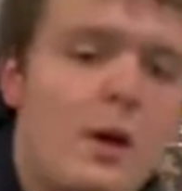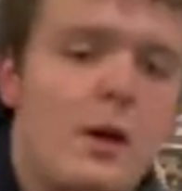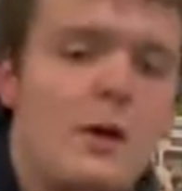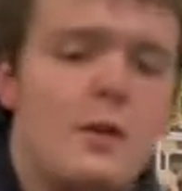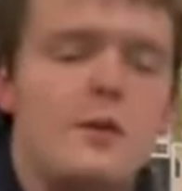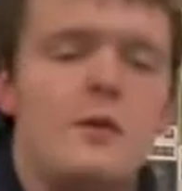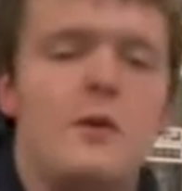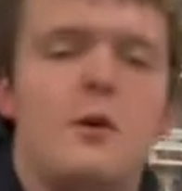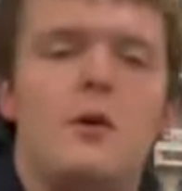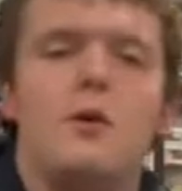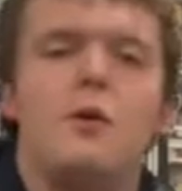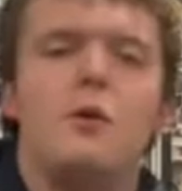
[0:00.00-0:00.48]

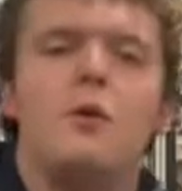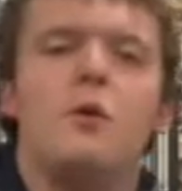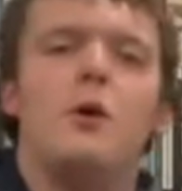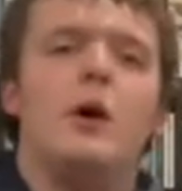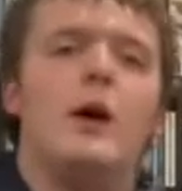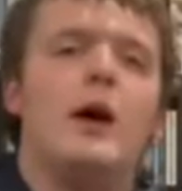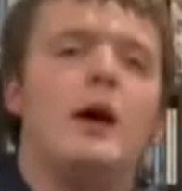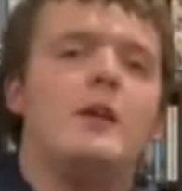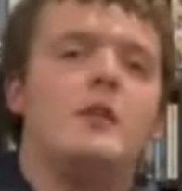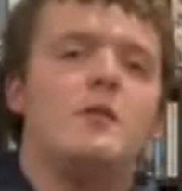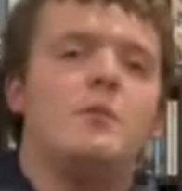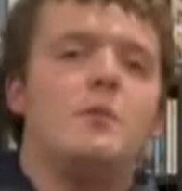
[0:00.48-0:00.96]
So,
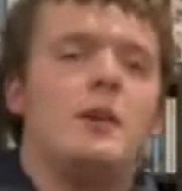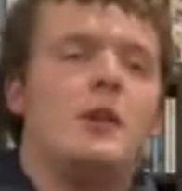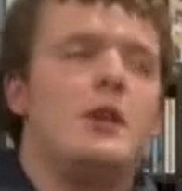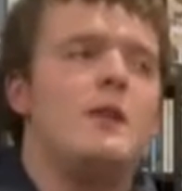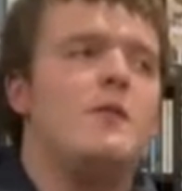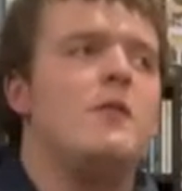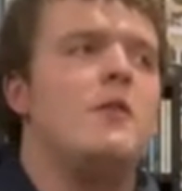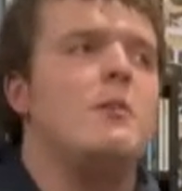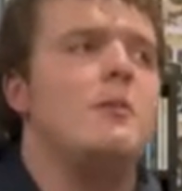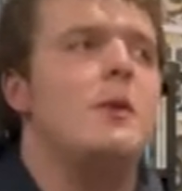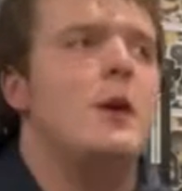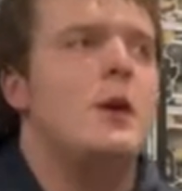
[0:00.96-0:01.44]
as many
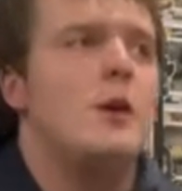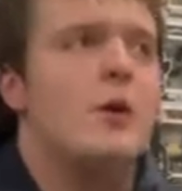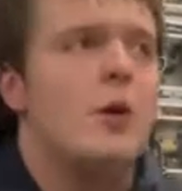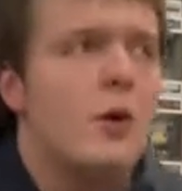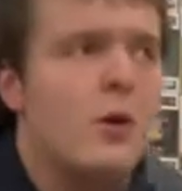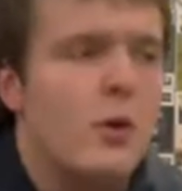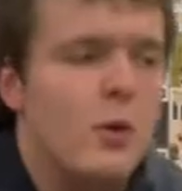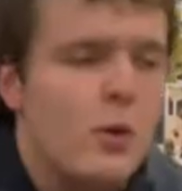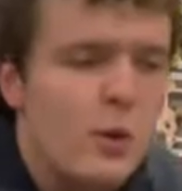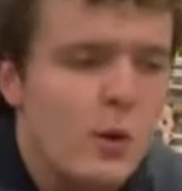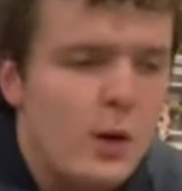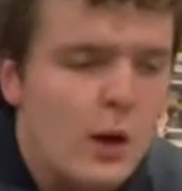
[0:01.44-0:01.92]
of you may
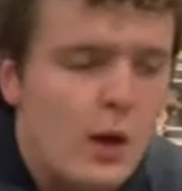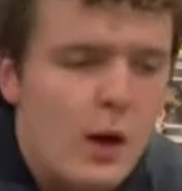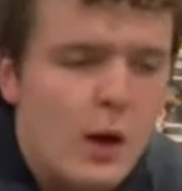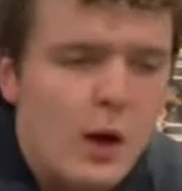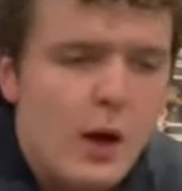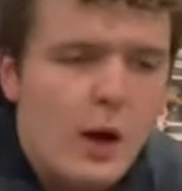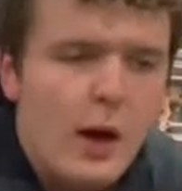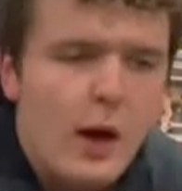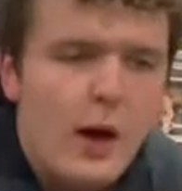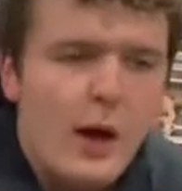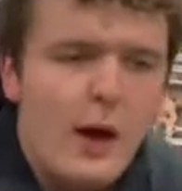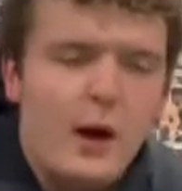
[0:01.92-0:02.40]
know,
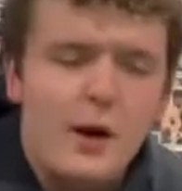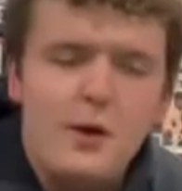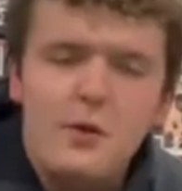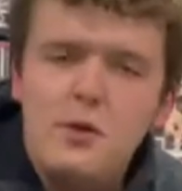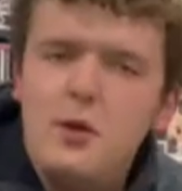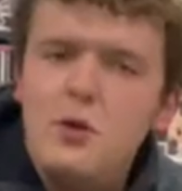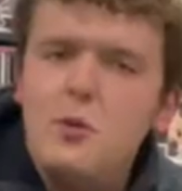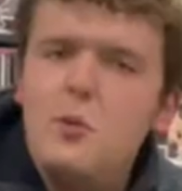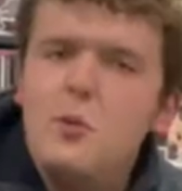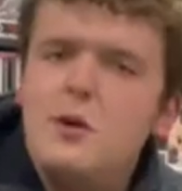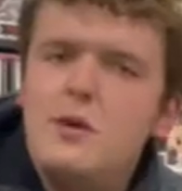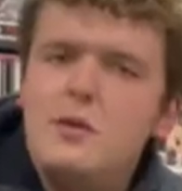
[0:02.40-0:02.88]

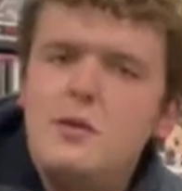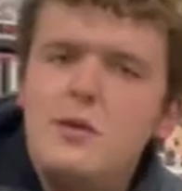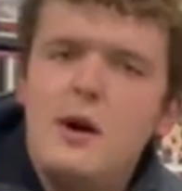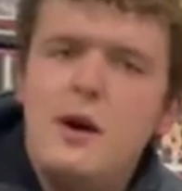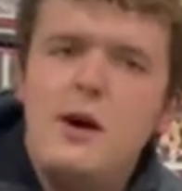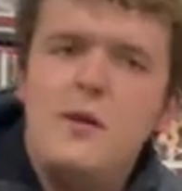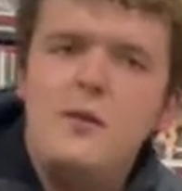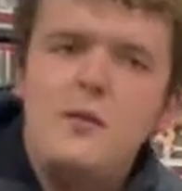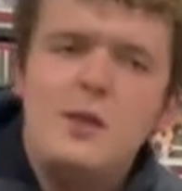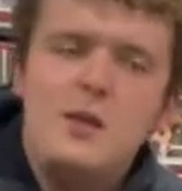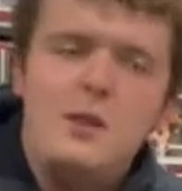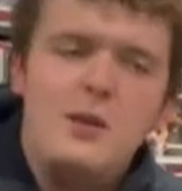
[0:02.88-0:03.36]
there was
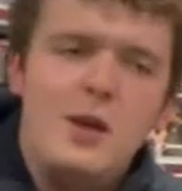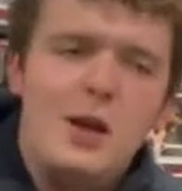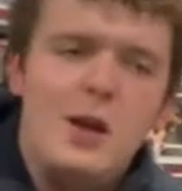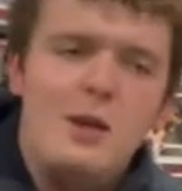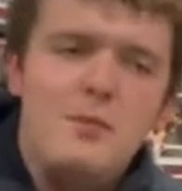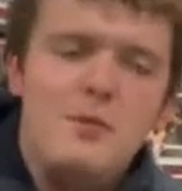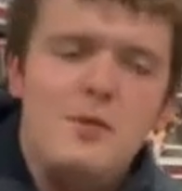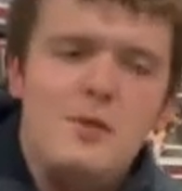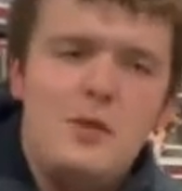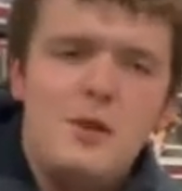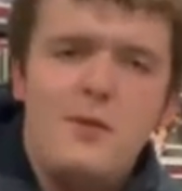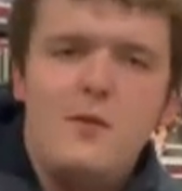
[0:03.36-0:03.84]

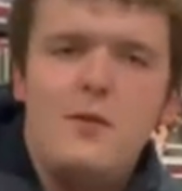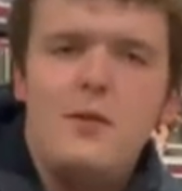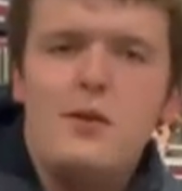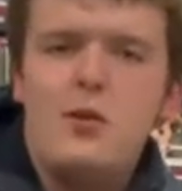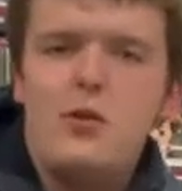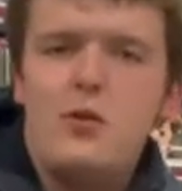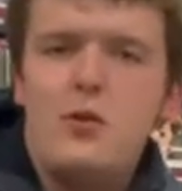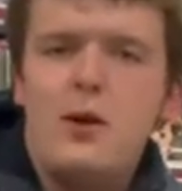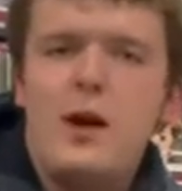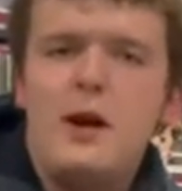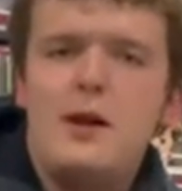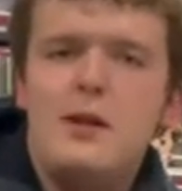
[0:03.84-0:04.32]
oftentimes different
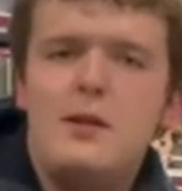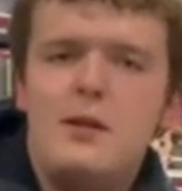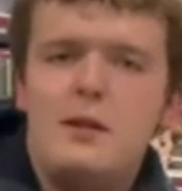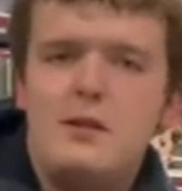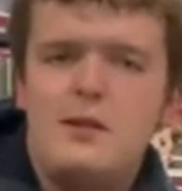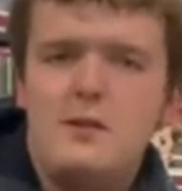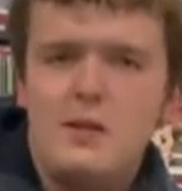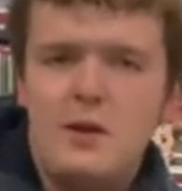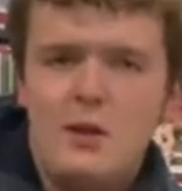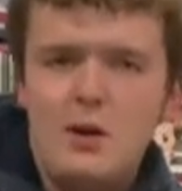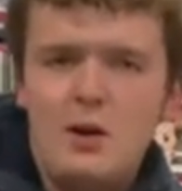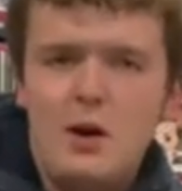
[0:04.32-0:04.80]
track
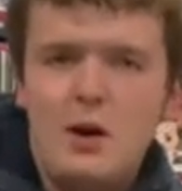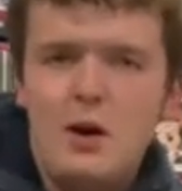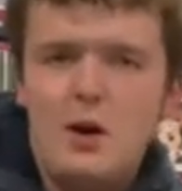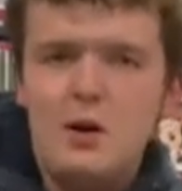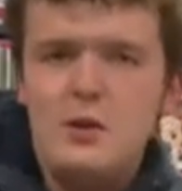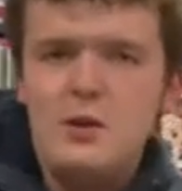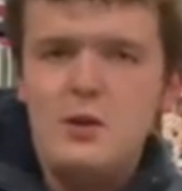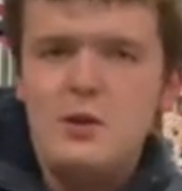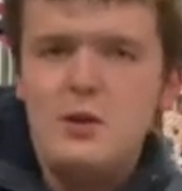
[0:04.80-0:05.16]
listing on the